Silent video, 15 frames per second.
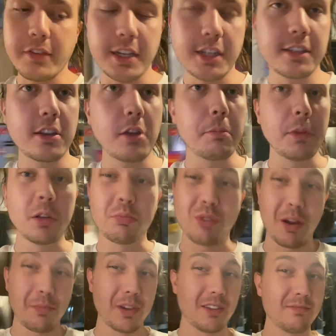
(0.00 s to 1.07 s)
I need to start meal
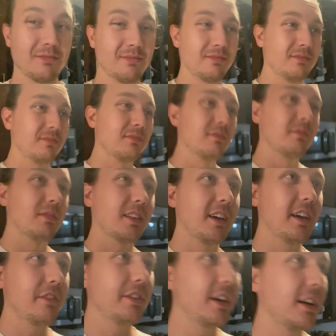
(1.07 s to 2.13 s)
prepping. I
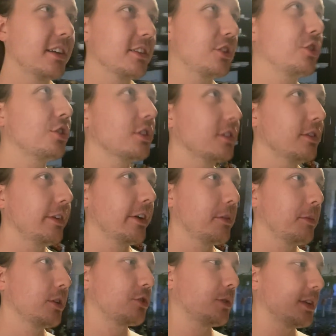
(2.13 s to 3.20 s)
have not cooked very
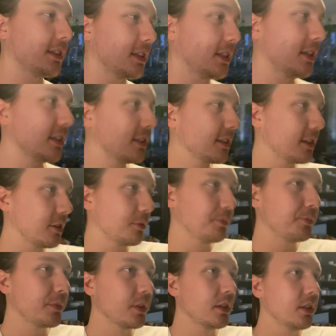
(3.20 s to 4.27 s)
much recently, so
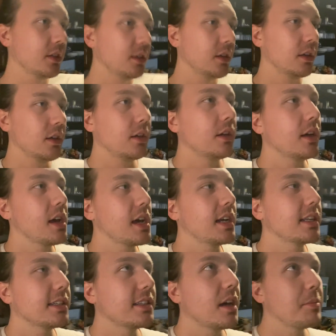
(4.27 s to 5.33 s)
I gotta
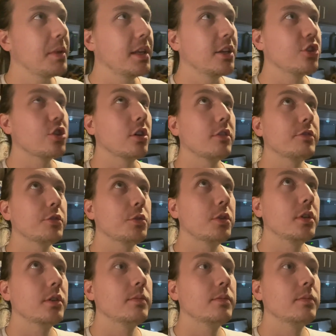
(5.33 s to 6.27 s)
stop eating junk food.